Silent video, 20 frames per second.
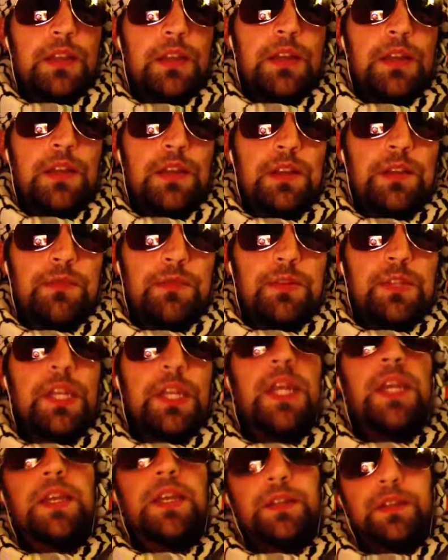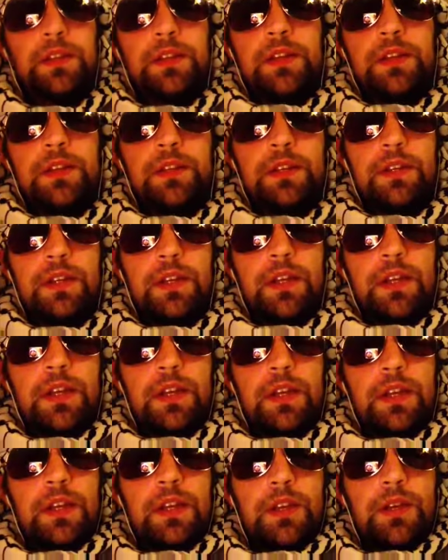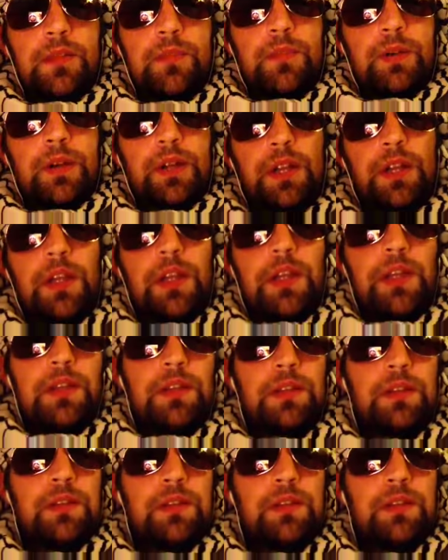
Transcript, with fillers: had had retained, but had